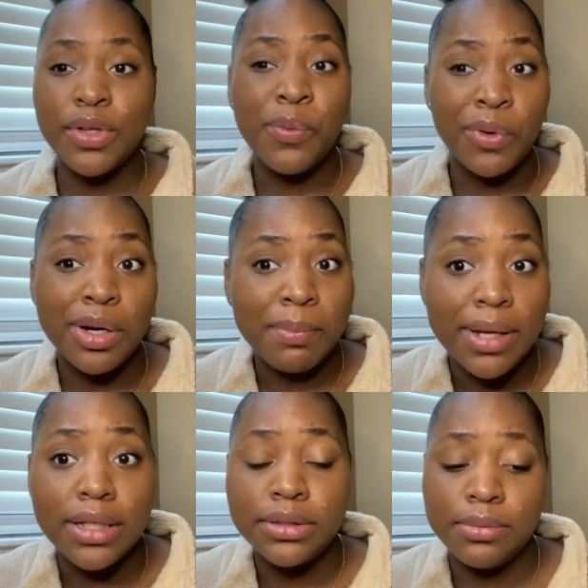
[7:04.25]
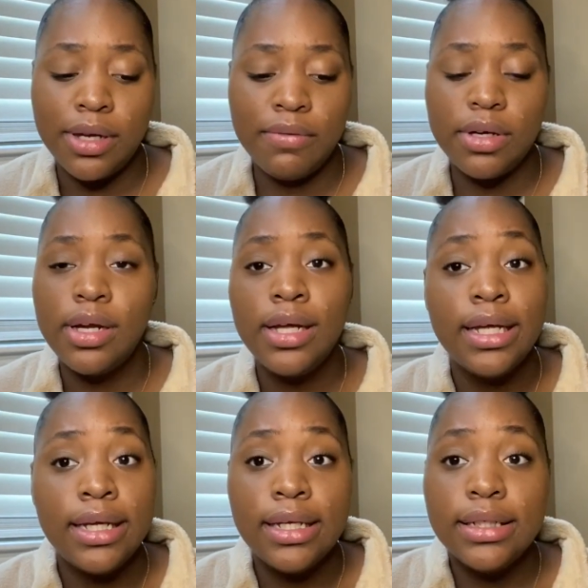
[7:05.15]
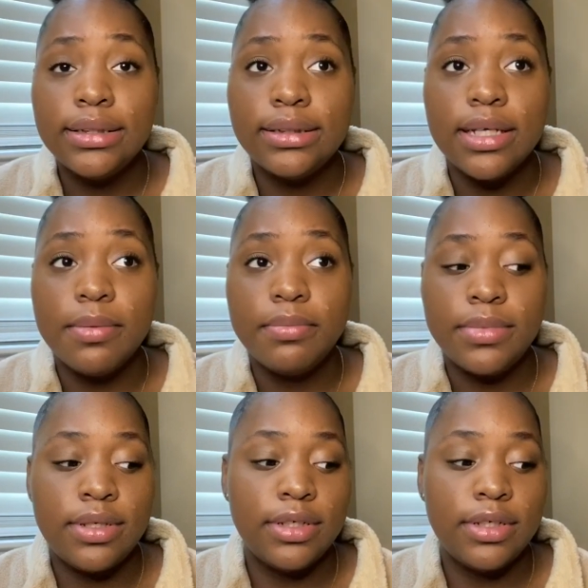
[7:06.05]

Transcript: work pants or whatever, some